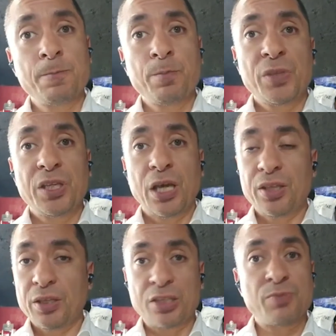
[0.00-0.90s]
you
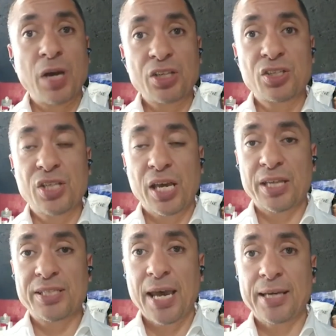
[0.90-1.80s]
know, as much as they
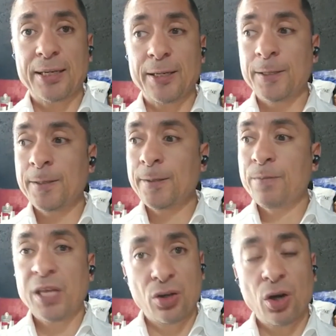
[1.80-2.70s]
attack it,
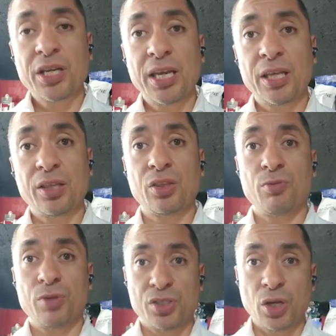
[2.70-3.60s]
they're not getting the
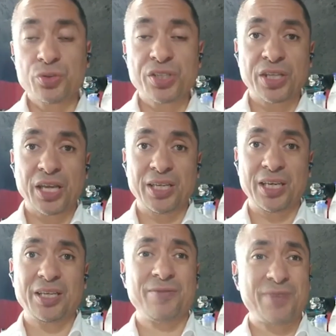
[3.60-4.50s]
results that they
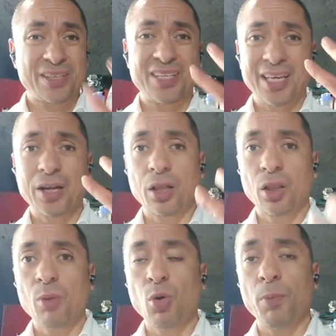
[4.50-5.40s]
need. In fact, they're getting a
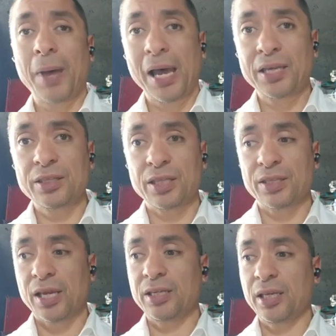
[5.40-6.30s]
lot more pain than
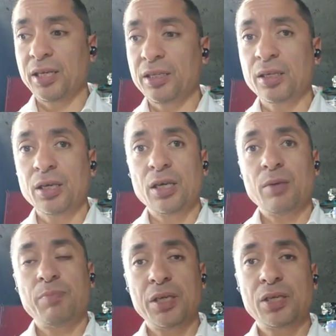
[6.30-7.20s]
they need
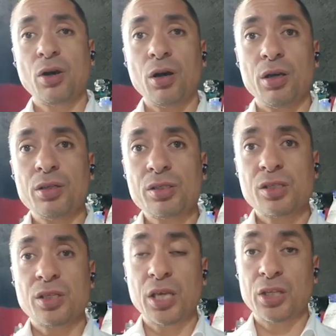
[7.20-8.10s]
because
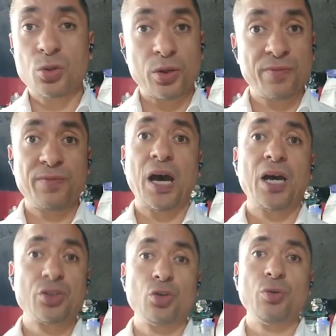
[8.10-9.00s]
they're doing
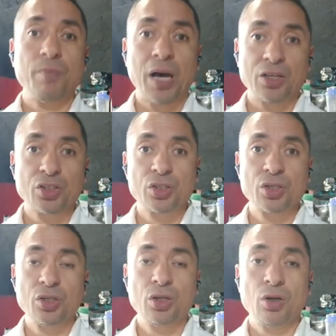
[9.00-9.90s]
far too much
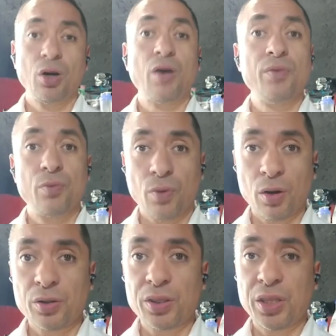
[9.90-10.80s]
of the
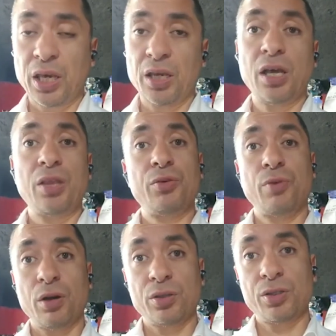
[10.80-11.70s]
wrong thing at the
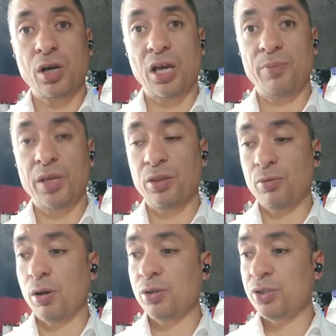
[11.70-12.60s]
wrong time and the
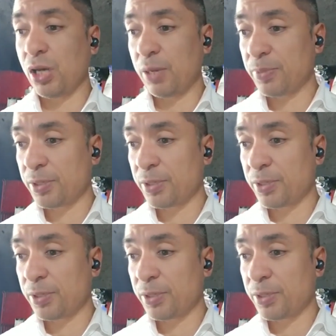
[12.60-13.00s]
wrong type.